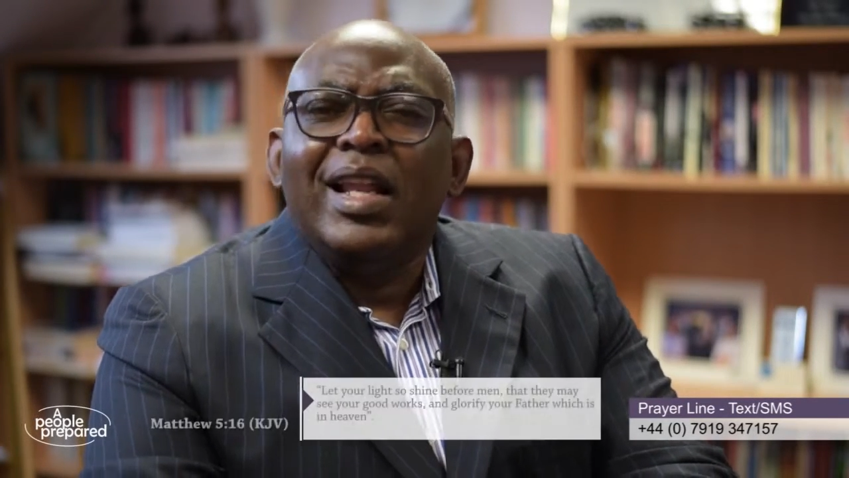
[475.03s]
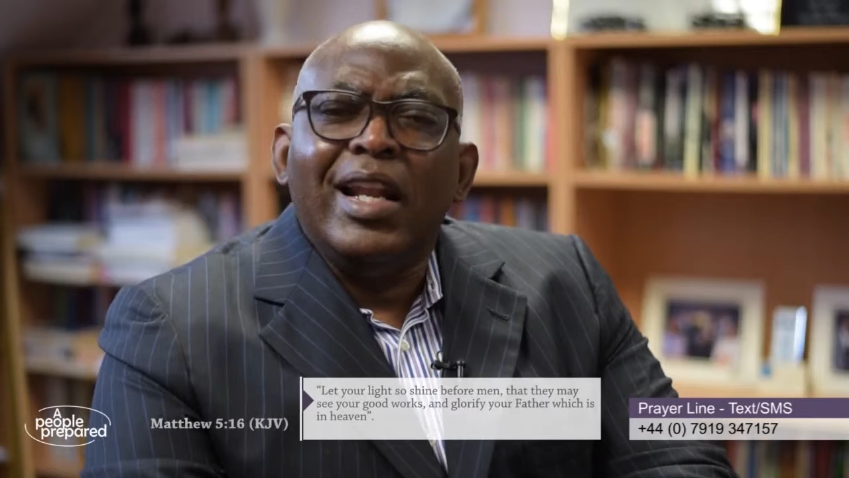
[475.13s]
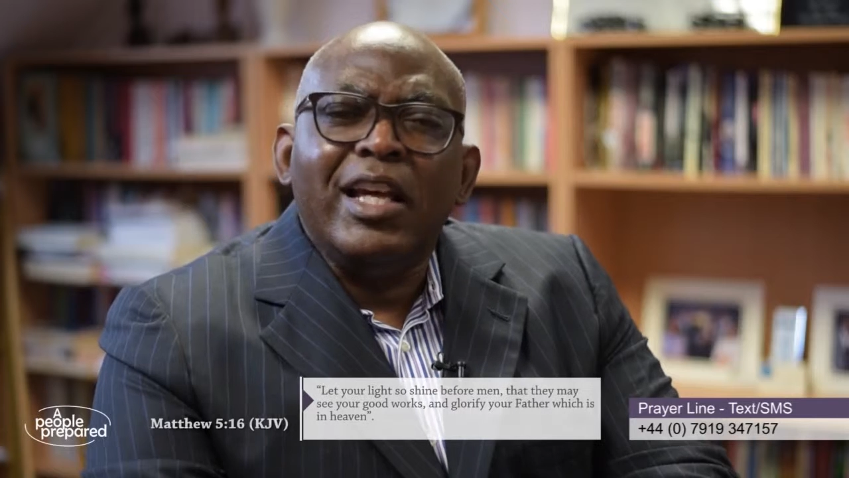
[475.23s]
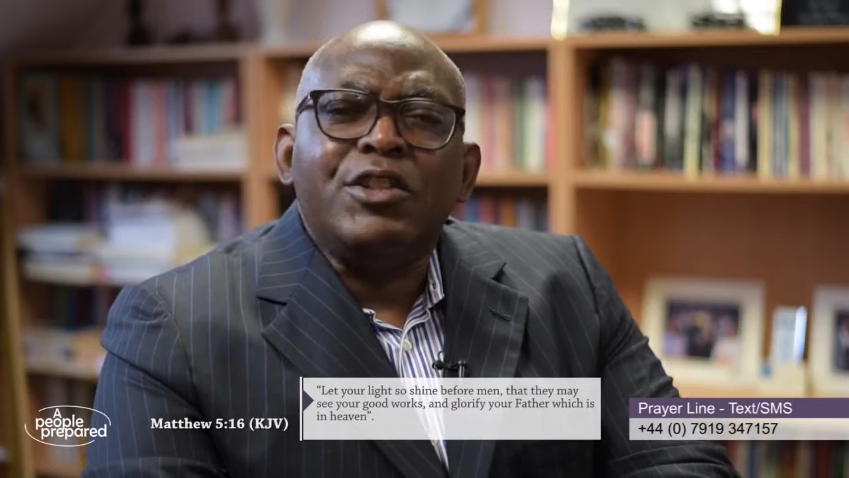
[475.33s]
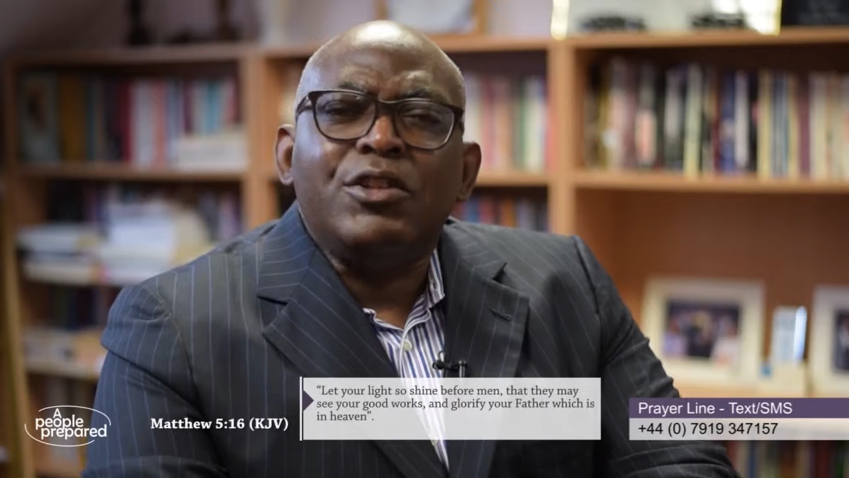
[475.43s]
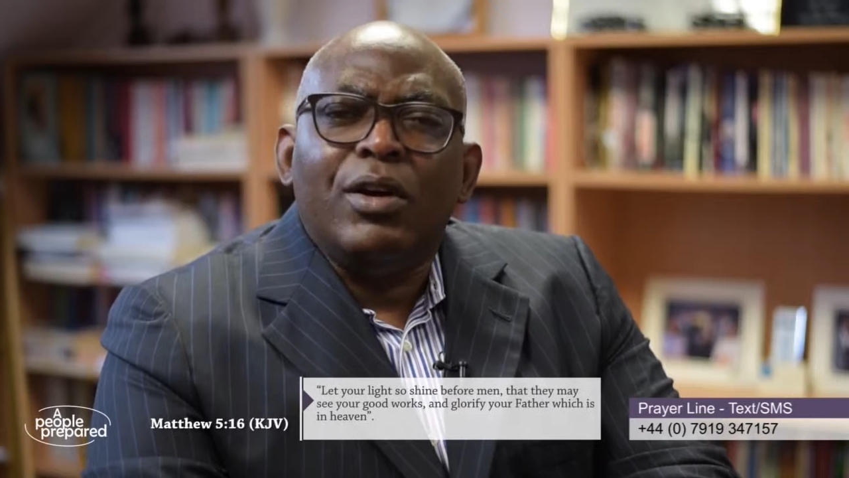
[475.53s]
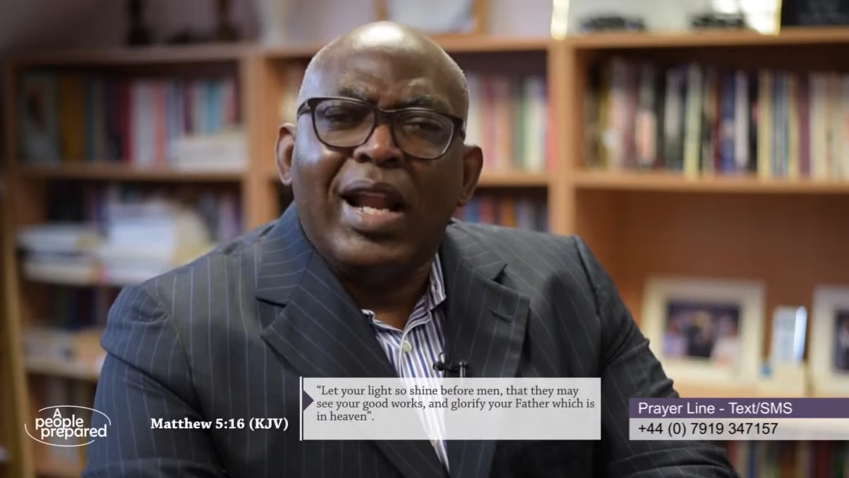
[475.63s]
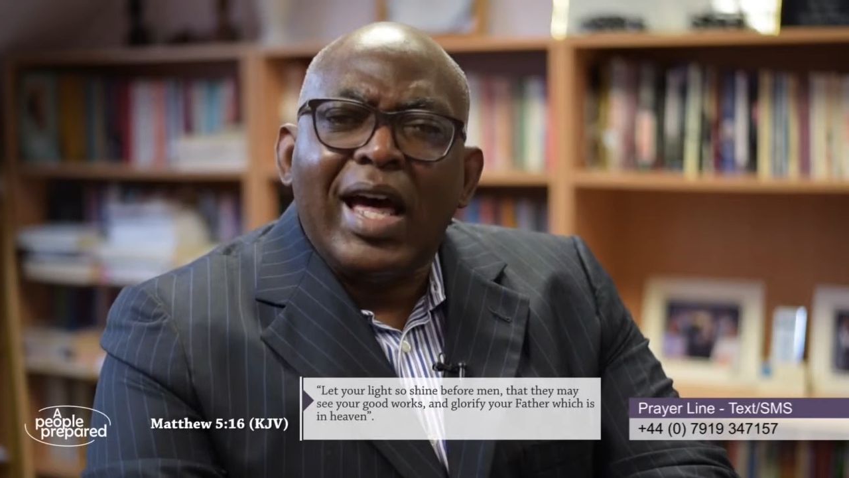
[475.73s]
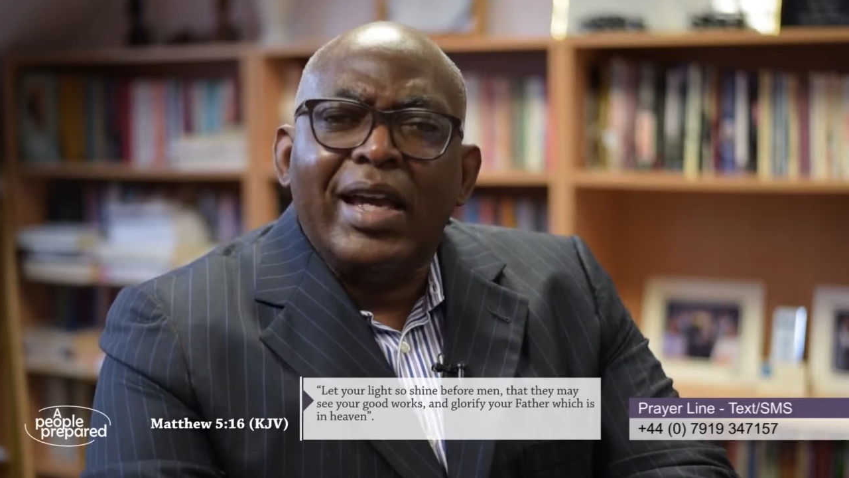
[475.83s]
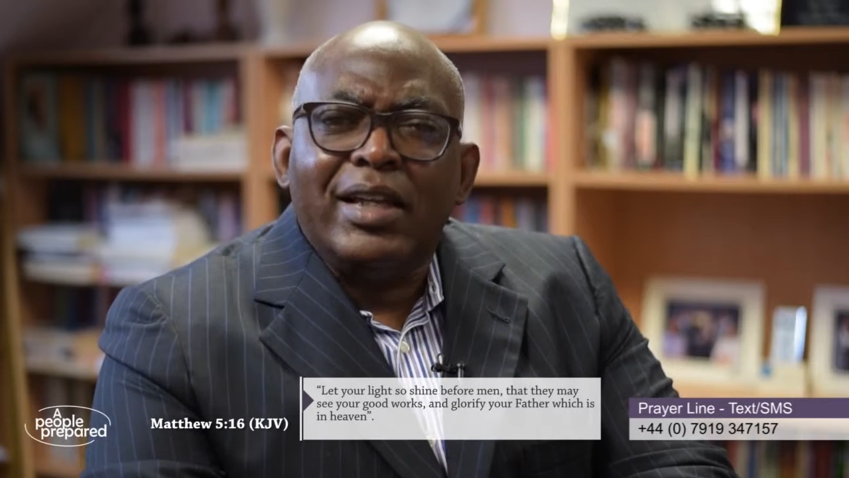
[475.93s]
let your
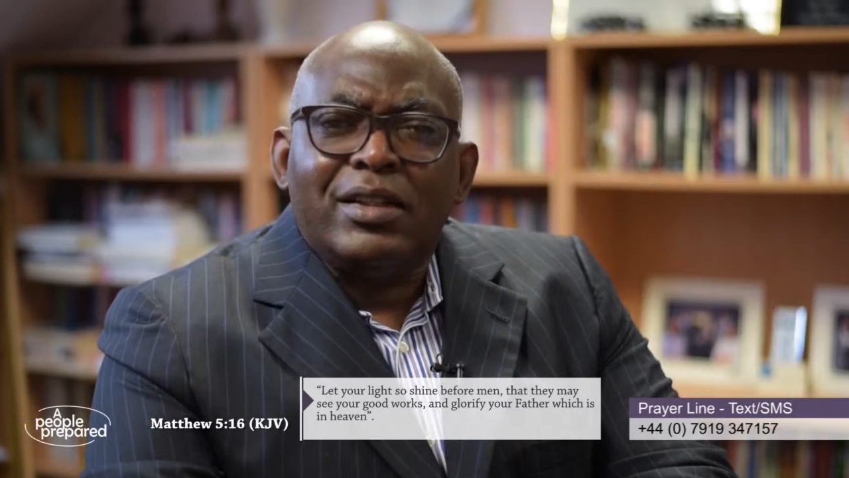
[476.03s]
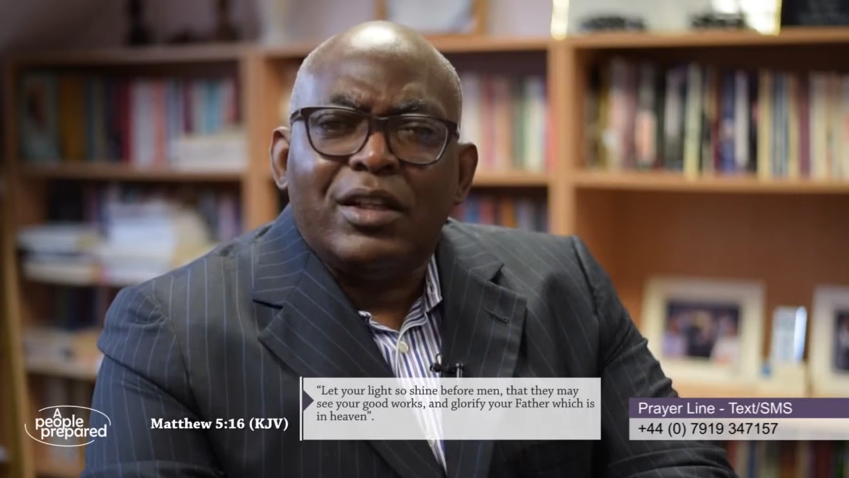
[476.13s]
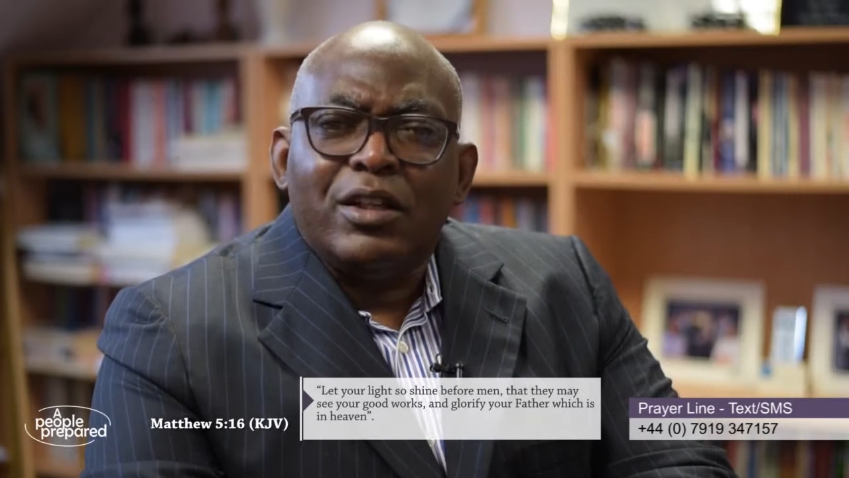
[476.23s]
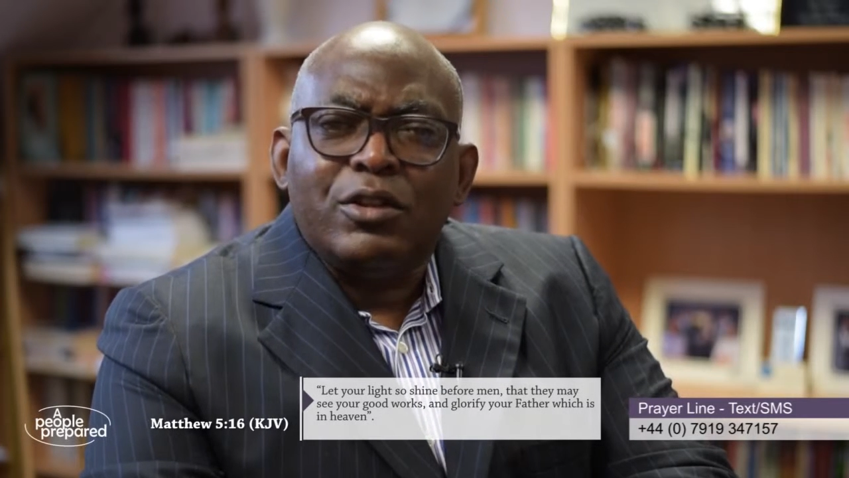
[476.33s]
light